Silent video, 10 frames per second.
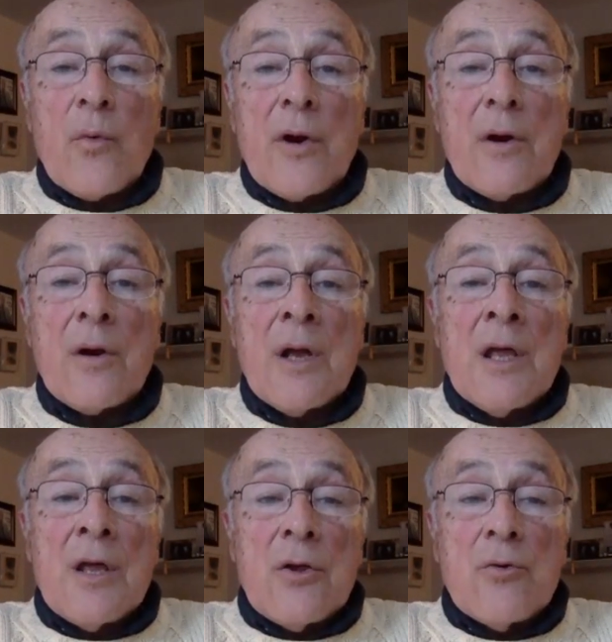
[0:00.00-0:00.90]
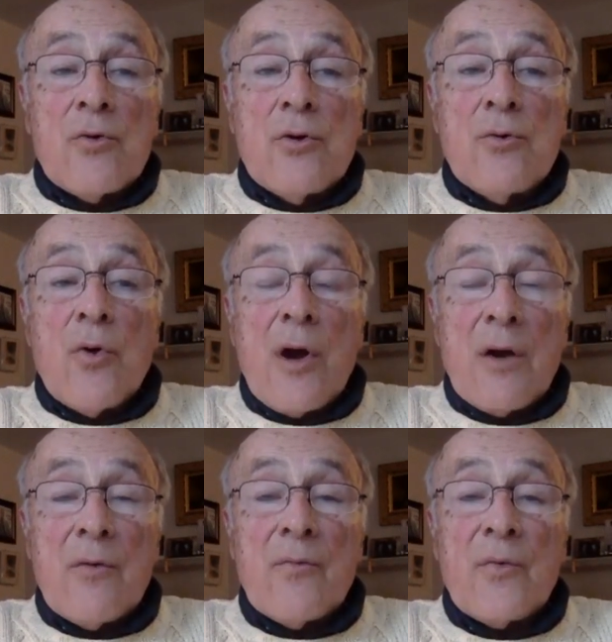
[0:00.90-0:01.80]
where you do
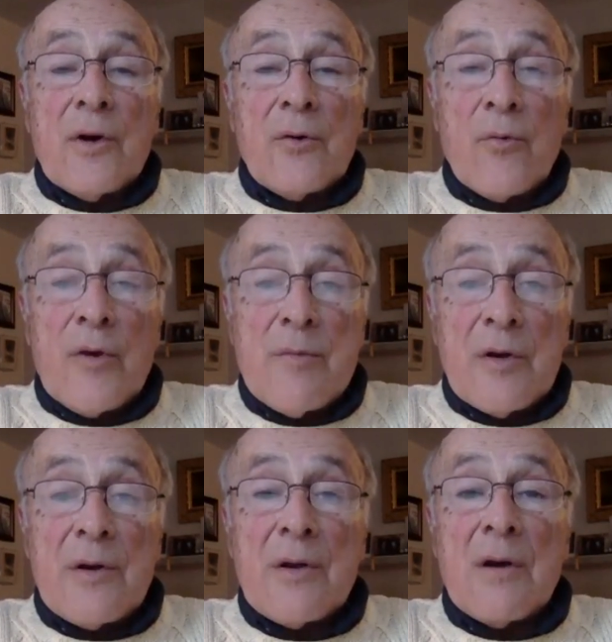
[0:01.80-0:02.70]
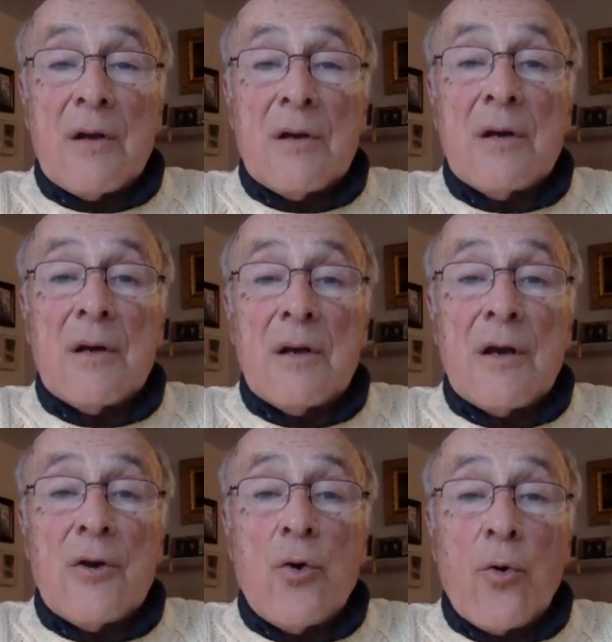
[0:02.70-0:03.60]
have agreement on,
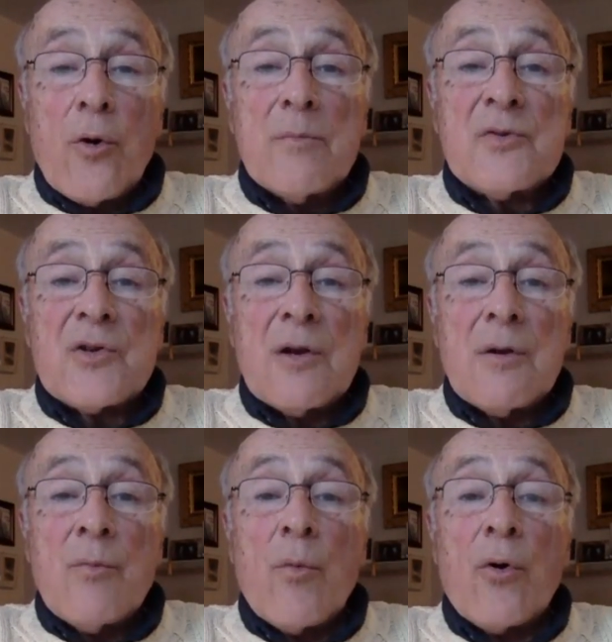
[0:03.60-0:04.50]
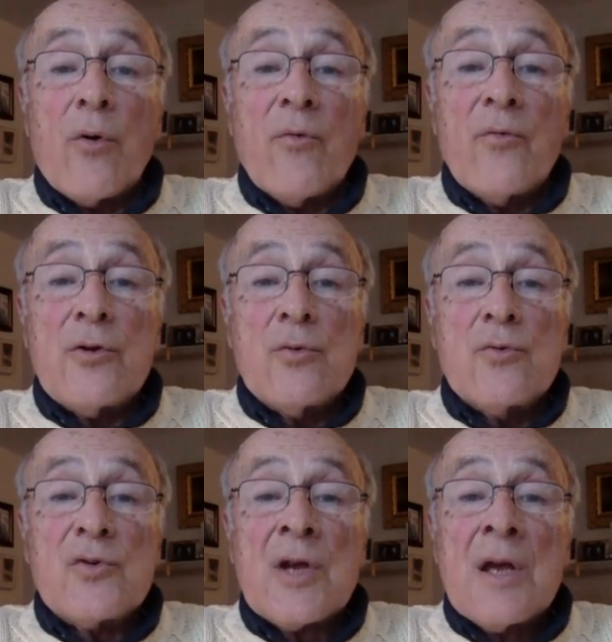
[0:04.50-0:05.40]
on norms and moral
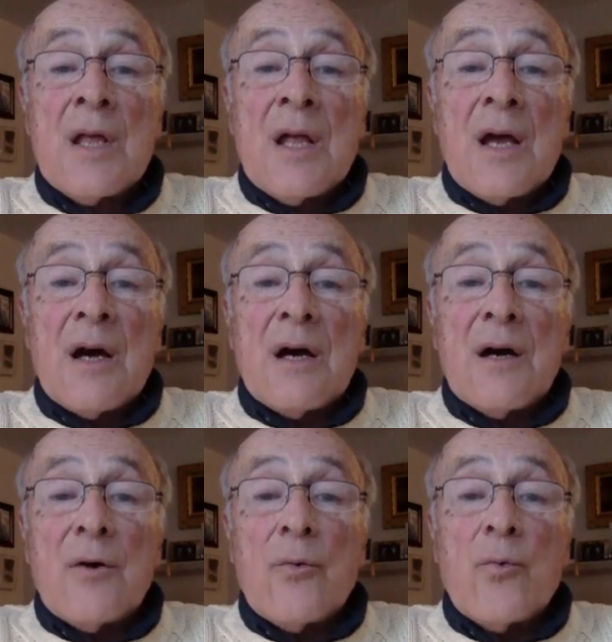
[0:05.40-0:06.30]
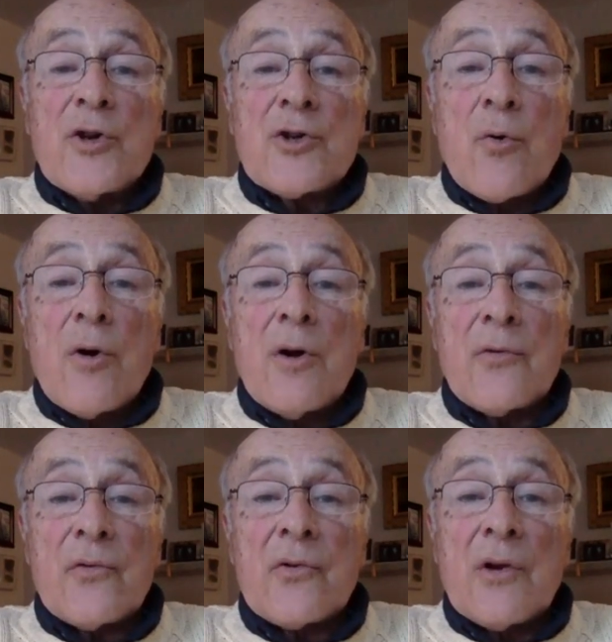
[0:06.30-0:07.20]
views, uh, which
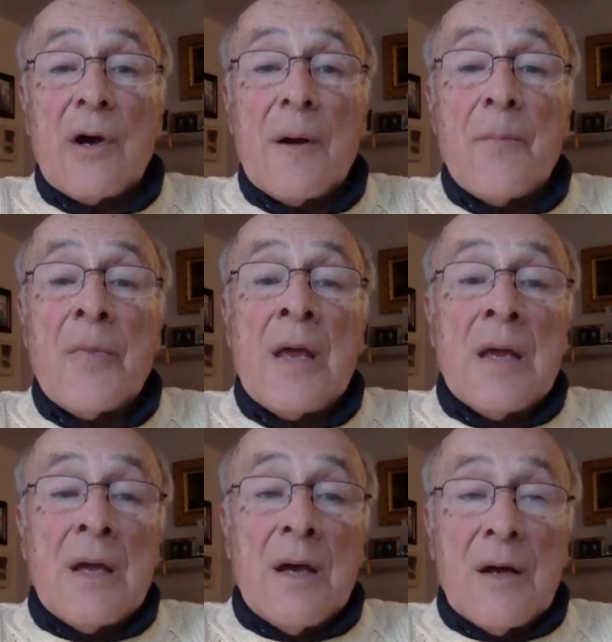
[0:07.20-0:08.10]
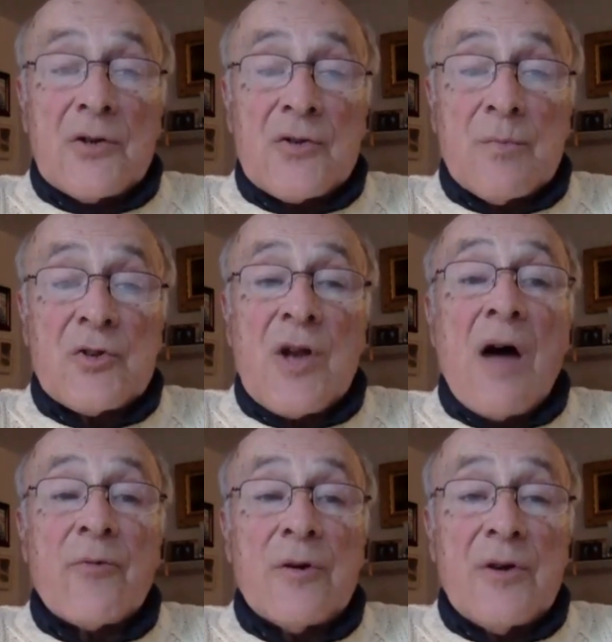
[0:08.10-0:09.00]
cross um, uh,
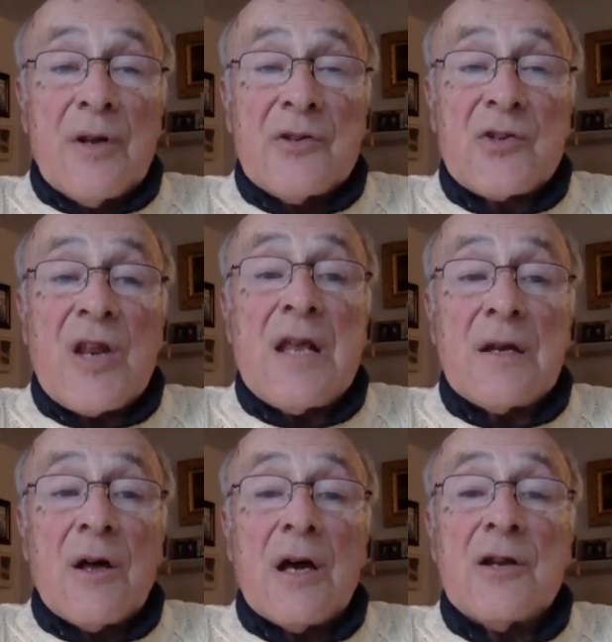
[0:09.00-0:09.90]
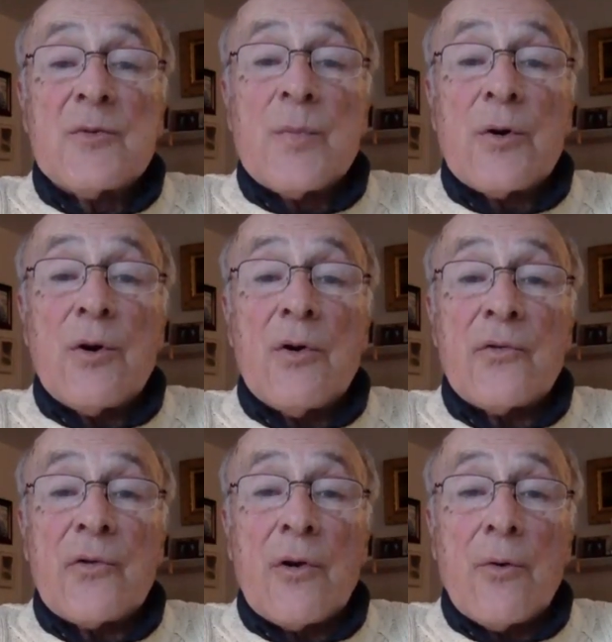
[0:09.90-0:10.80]
sovereign state lines, but
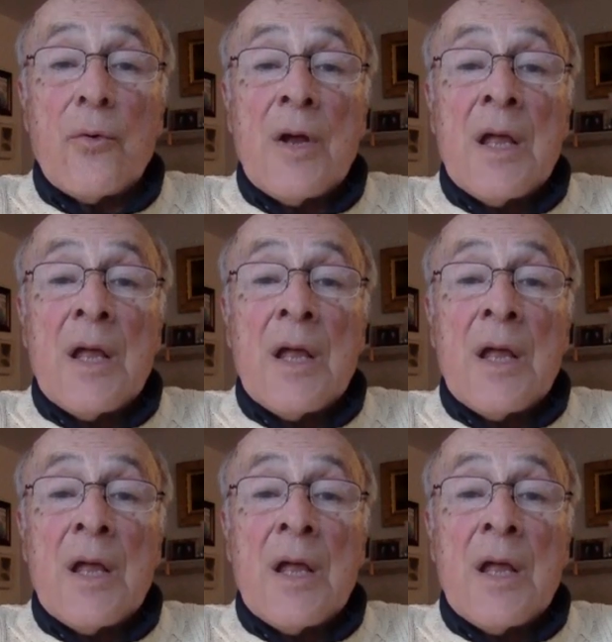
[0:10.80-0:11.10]
also